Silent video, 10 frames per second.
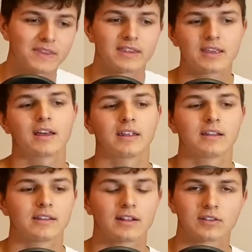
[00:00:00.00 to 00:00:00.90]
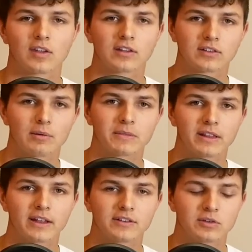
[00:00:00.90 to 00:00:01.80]
yeah, that's
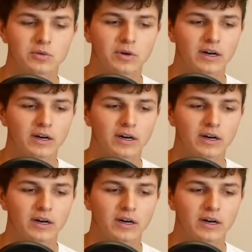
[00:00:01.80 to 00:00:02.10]
something that you